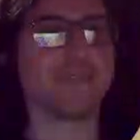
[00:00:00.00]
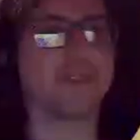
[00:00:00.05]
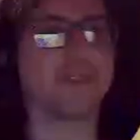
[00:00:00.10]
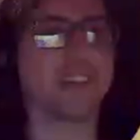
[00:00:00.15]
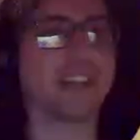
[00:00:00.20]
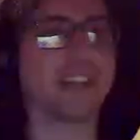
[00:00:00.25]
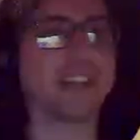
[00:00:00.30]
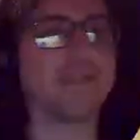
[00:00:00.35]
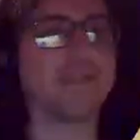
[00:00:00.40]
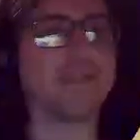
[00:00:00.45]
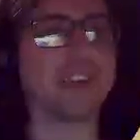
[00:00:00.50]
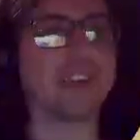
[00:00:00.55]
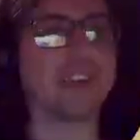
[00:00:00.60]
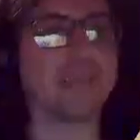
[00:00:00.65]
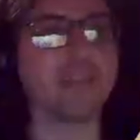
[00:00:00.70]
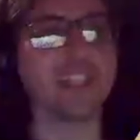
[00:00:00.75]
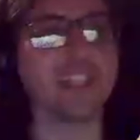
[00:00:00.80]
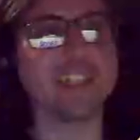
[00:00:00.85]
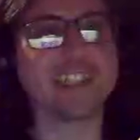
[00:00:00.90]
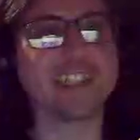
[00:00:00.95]
Let's pick
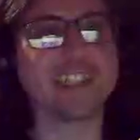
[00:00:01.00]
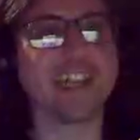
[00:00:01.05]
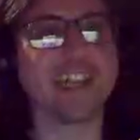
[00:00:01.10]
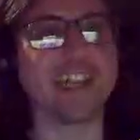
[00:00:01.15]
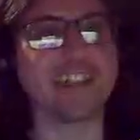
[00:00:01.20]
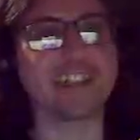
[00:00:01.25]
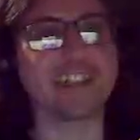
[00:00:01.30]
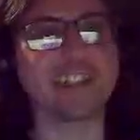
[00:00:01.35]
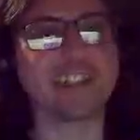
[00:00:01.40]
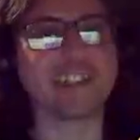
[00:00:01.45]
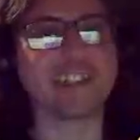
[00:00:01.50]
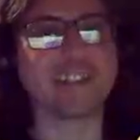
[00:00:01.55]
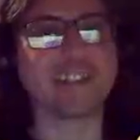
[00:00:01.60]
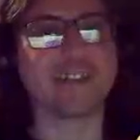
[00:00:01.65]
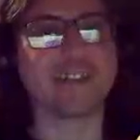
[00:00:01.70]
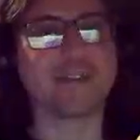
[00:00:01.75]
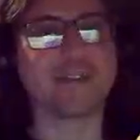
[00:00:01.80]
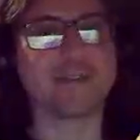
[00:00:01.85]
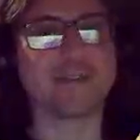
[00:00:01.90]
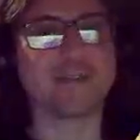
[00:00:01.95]
up these chests.
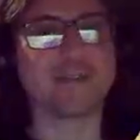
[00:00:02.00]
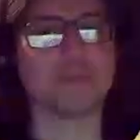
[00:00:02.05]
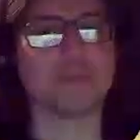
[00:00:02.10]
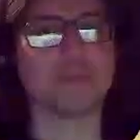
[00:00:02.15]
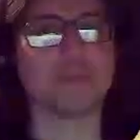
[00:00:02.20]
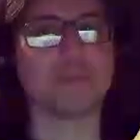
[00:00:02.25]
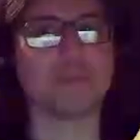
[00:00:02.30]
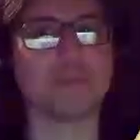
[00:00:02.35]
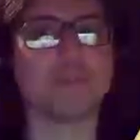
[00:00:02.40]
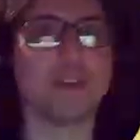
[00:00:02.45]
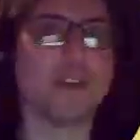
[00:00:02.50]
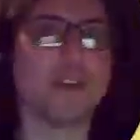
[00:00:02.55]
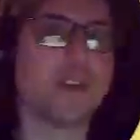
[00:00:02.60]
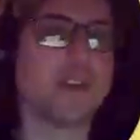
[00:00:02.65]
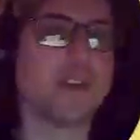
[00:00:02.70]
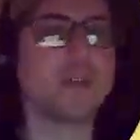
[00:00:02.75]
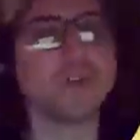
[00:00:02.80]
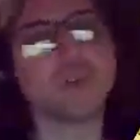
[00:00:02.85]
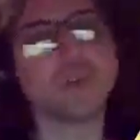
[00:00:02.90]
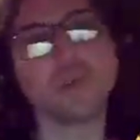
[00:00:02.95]

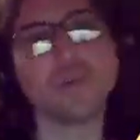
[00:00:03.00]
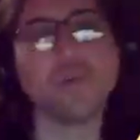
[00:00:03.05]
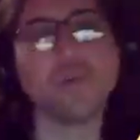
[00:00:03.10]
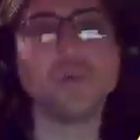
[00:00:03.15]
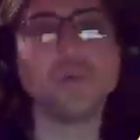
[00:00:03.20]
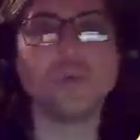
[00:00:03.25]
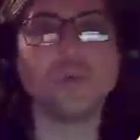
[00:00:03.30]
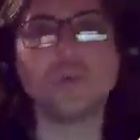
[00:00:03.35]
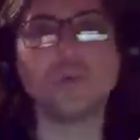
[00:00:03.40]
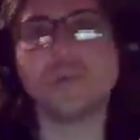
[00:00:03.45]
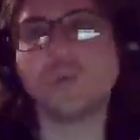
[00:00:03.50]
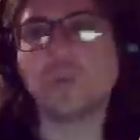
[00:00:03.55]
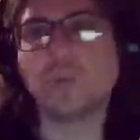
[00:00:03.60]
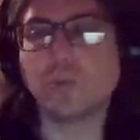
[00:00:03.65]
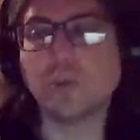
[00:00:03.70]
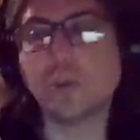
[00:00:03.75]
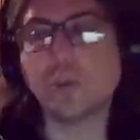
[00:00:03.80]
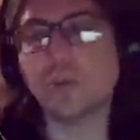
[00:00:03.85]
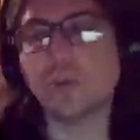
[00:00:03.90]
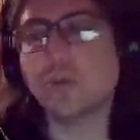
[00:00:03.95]
Do,
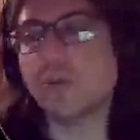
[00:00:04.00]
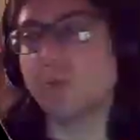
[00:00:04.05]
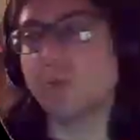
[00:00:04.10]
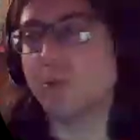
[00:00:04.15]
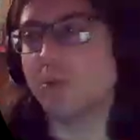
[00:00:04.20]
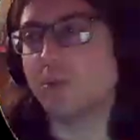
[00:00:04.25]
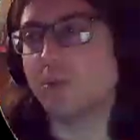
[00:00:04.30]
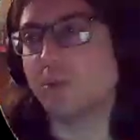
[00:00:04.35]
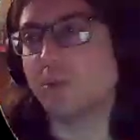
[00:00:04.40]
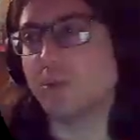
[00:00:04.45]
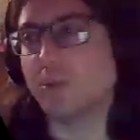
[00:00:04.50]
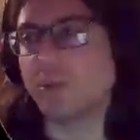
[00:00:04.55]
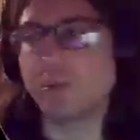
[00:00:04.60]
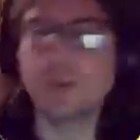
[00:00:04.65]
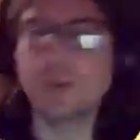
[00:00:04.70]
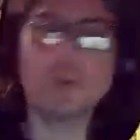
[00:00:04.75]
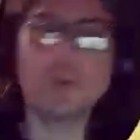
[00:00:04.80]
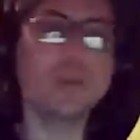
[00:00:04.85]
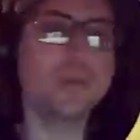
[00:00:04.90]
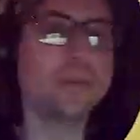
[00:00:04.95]
do,
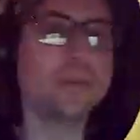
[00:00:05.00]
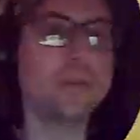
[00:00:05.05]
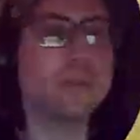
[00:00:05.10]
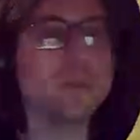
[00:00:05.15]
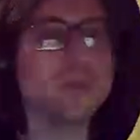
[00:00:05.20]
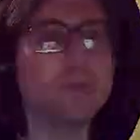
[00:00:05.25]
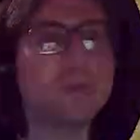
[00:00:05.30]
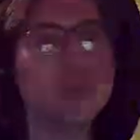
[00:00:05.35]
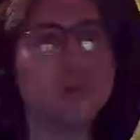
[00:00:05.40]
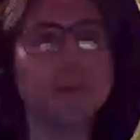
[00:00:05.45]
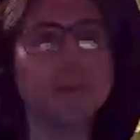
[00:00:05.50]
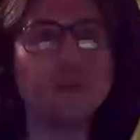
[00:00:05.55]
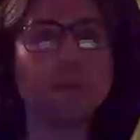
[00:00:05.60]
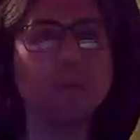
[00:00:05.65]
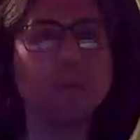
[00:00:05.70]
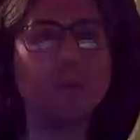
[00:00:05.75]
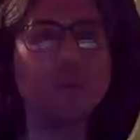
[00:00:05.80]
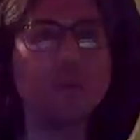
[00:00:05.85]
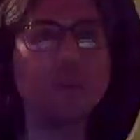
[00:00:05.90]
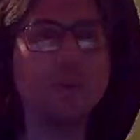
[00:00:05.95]
do, do,
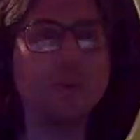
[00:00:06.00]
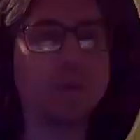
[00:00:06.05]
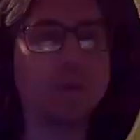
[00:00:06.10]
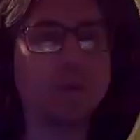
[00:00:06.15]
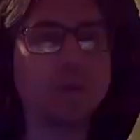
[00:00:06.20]
do.